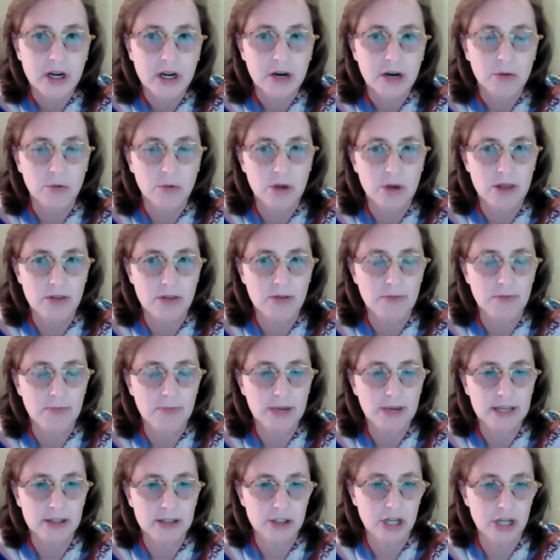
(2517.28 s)
with
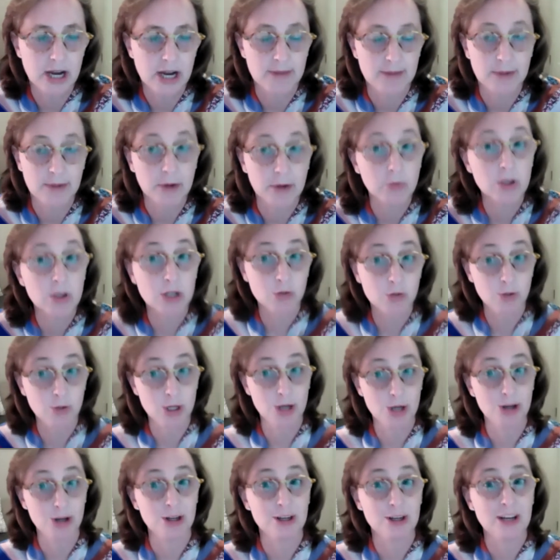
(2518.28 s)
Bing's shop. I wish we
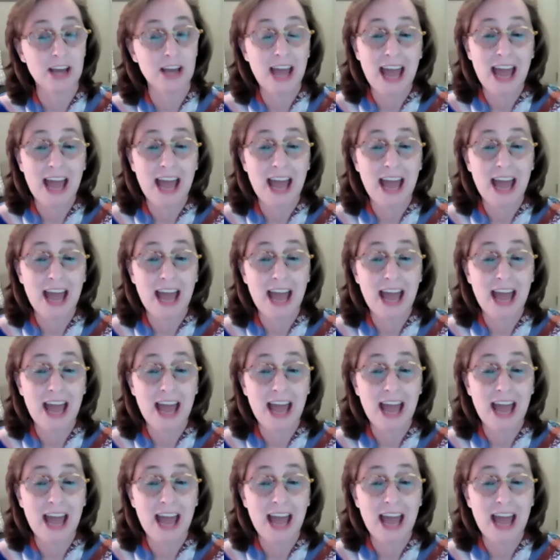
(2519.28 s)
could